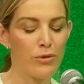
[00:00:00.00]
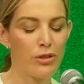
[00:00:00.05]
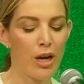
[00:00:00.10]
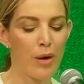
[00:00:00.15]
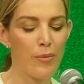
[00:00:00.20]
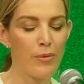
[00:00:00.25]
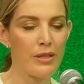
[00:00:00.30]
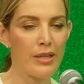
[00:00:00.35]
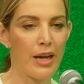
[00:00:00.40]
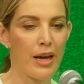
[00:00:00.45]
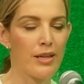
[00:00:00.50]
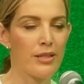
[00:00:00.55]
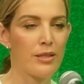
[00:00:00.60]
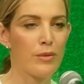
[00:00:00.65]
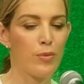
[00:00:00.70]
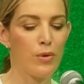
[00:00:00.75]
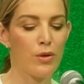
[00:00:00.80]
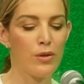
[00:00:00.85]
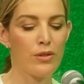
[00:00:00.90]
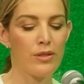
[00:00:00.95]
Jamie's
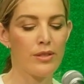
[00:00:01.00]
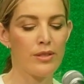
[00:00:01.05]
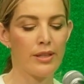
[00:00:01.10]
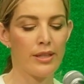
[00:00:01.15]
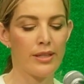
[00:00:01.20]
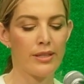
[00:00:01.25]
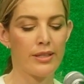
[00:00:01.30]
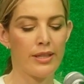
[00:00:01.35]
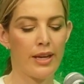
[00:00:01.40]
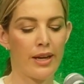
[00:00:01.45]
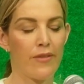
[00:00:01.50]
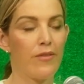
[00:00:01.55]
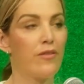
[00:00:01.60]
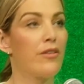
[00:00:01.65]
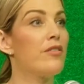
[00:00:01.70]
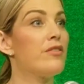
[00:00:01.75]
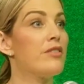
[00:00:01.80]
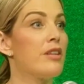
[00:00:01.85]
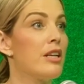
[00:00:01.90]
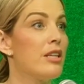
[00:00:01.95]
house was, let's say,
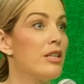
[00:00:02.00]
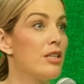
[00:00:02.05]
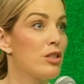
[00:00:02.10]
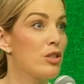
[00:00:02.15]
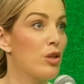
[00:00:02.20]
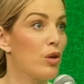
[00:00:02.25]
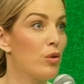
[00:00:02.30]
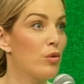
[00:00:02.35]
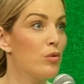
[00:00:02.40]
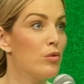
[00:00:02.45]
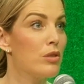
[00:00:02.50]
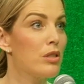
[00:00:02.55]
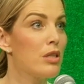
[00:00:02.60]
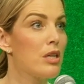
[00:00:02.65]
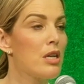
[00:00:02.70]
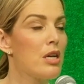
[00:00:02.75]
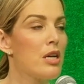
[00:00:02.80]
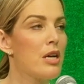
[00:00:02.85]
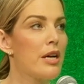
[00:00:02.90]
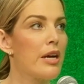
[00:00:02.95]
15 years old,
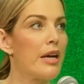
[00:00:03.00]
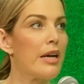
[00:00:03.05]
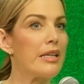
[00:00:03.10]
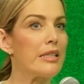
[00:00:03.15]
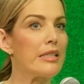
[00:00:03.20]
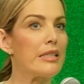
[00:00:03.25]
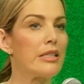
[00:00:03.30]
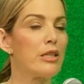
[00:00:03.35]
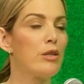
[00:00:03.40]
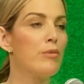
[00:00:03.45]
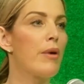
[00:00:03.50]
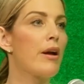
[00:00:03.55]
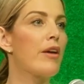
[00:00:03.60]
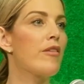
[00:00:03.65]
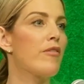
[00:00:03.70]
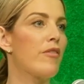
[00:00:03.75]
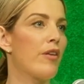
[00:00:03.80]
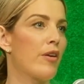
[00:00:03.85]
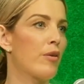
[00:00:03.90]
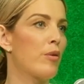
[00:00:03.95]
it still may
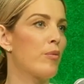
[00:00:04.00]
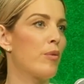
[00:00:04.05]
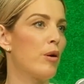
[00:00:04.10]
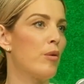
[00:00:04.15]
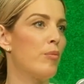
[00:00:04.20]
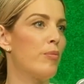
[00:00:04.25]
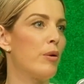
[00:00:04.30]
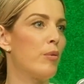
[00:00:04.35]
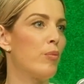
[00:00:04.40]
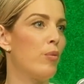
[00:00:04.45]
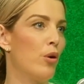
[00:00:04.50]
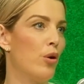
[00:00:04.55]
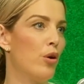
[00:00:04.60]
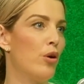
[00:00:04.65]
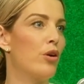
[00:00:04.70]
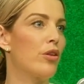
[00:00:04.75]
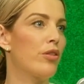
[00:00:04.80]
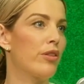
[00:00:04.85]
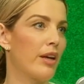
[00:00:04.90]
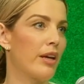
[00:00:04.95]
very well be
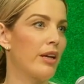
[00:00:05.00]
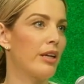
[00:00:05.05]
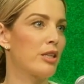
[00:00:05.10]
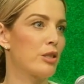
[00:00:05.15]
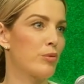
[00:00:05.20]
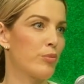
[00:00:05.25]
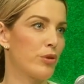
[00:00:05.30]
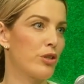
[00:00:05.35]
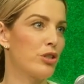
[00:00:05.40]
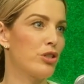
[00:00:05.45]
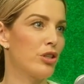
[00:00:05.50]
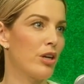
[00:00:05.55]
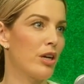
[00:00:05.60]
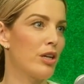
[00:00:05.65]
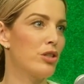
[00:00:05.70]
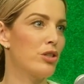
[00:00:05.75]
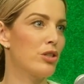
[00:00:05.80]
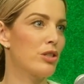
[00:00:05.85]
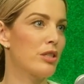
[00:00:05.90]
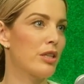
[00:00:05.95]
worth getting a
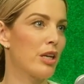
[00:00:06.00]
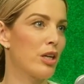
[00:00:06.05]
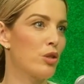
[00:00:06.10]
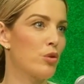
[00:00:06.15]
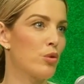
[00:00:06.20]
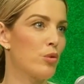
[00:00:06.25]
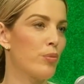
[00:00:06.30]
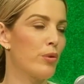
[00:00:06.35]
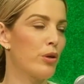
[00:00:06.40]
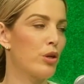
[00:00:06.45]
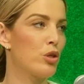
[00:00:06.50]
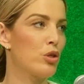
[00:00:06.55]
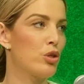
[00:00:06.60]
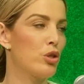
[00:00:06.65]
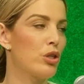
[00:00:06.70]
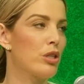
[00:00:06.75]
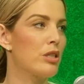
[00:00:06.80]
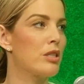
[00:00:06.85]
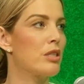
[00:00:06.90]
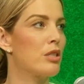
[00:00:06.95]
depreciation schedule because
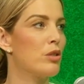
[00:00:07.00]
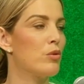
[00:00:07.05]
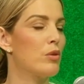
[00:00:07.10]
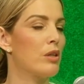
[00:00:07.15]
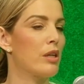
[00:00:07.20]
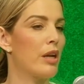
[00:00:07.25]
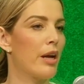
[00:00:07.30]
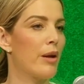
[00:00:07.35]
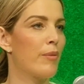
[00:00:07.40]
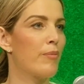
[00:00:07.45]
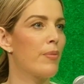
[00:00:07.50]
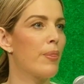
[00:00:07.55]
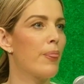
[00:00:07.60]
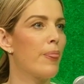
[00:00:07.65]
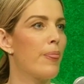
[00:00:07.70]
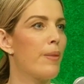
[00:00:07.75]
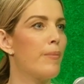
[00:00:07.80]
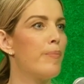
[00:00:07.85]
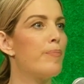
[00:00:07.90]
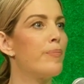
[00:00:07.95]
you can still claim
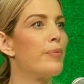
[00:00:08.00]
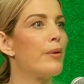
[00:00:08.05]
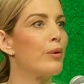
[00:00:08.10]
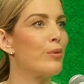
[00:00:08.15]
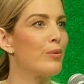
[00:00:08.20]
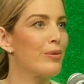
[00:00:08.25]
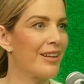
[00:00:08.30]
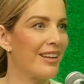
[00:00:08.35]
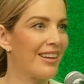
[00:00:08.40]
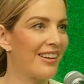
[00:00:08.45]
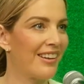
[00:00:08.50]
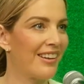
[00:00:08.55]
the building.